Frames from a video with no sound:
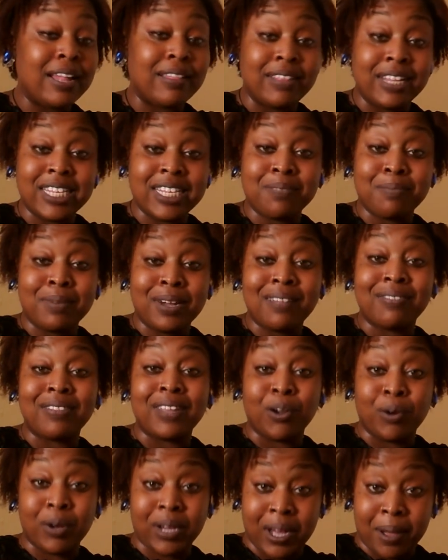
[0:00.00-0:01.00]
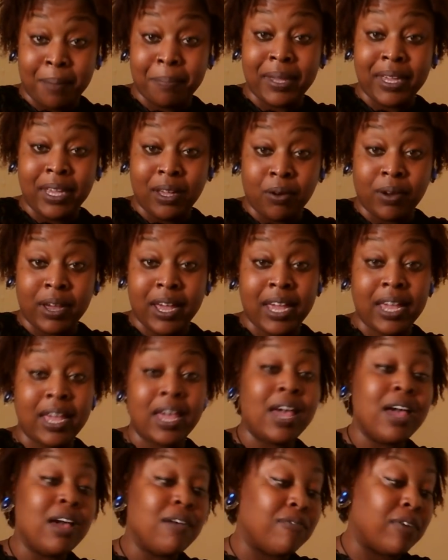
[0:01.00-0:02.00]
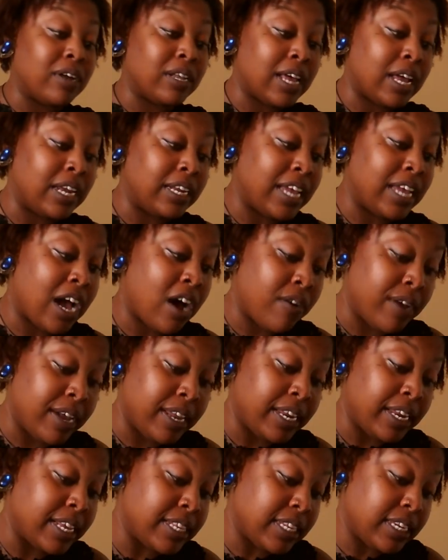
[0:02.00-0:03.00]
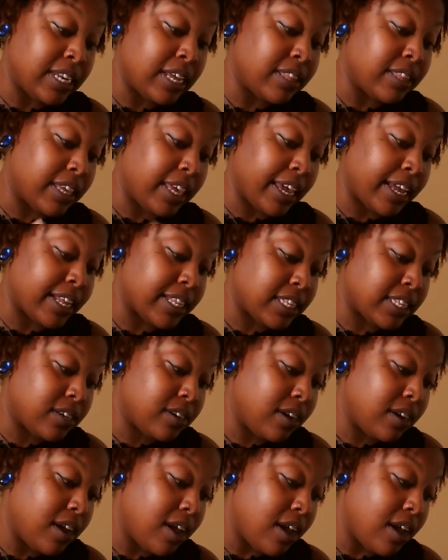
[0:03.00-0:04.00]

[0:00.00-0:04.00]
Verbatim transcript: This month, they're coming, okay? For a lot of y'all, it is another Cancer.